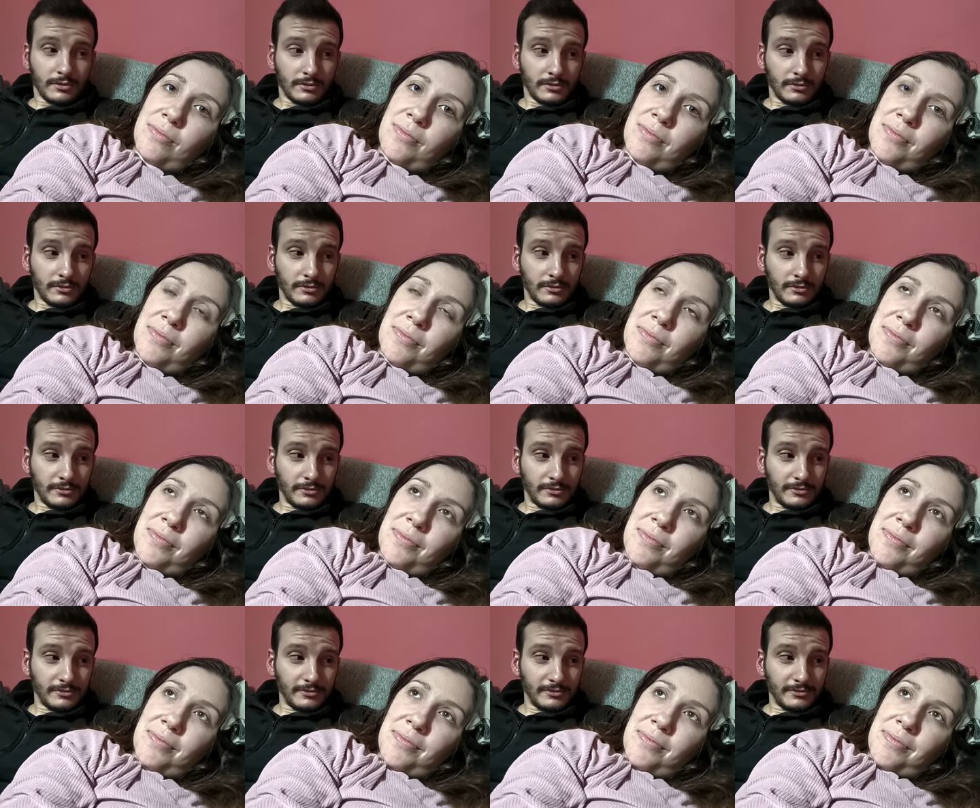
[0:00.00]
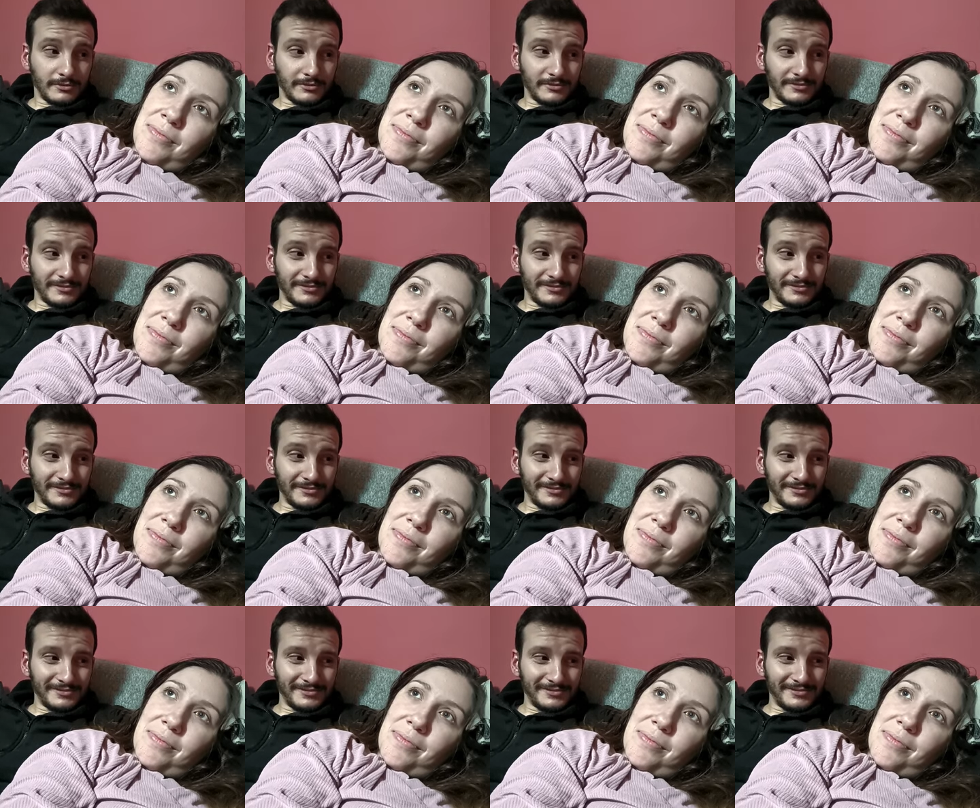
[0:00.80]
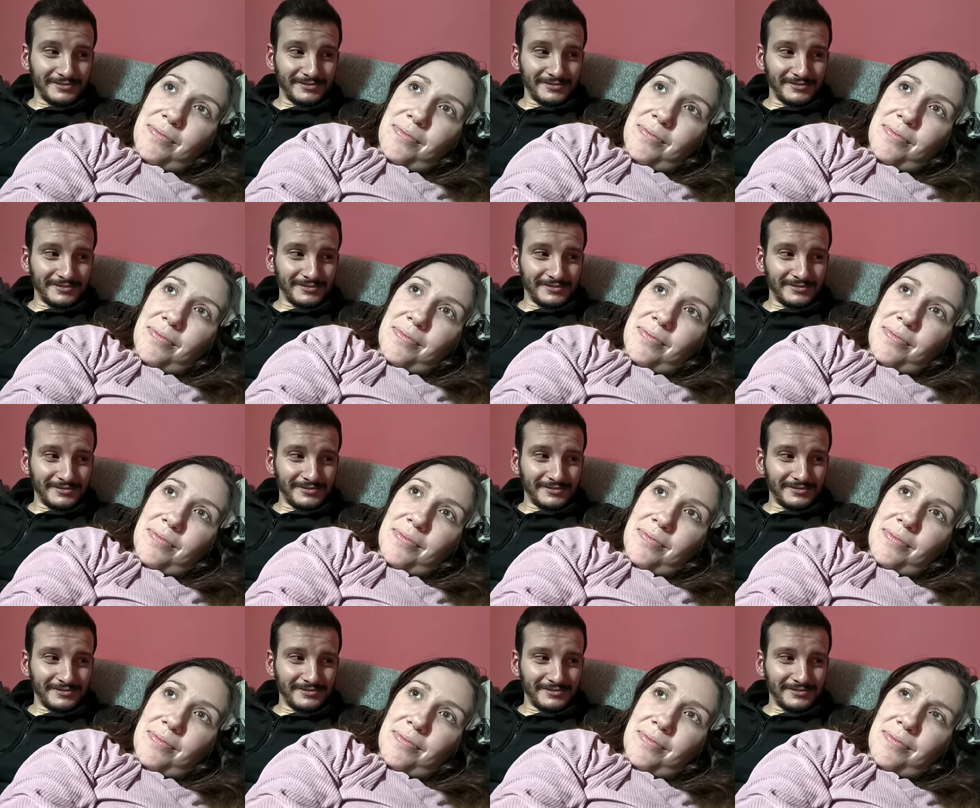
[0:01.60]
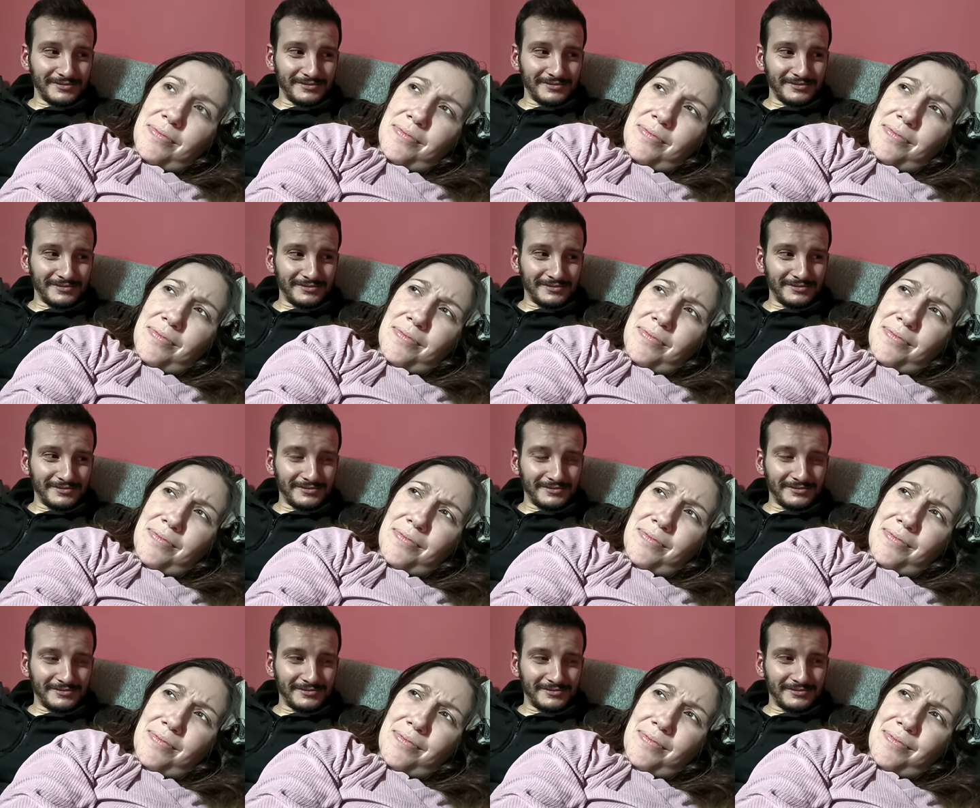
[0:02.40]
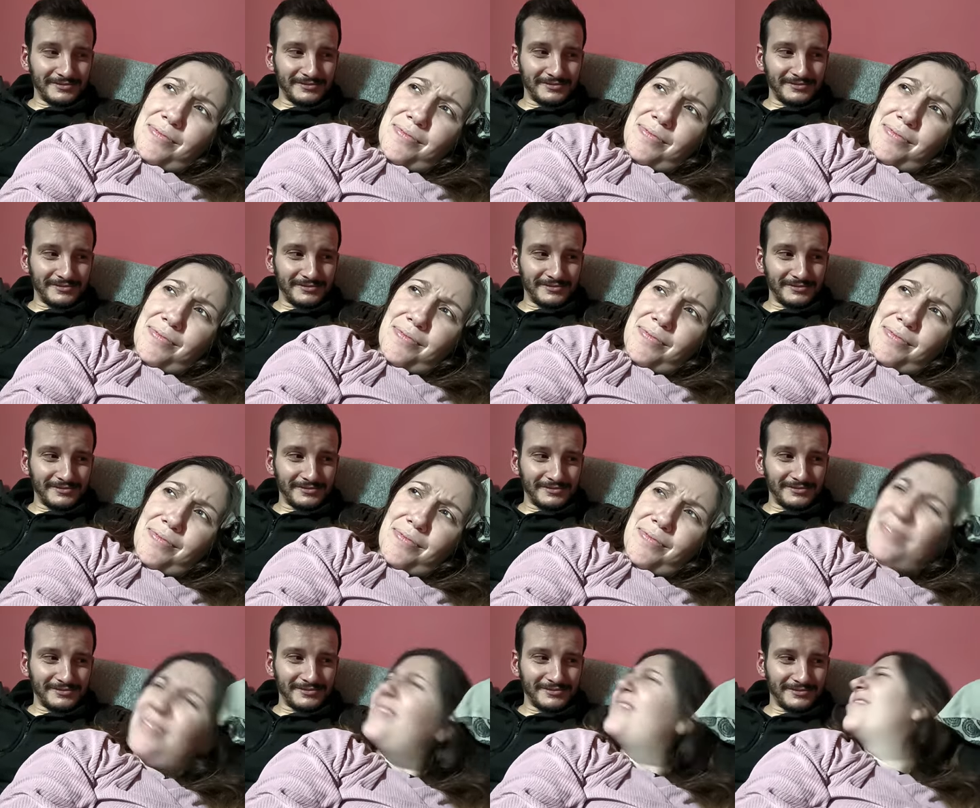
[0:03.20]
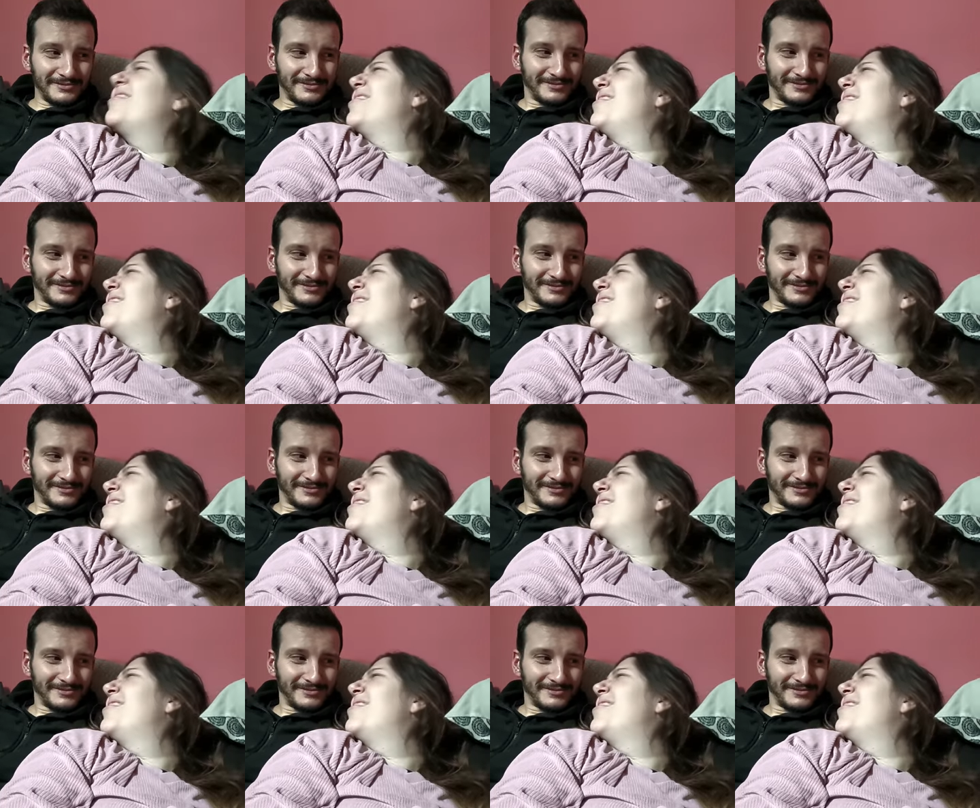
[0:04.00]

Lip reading: (silence)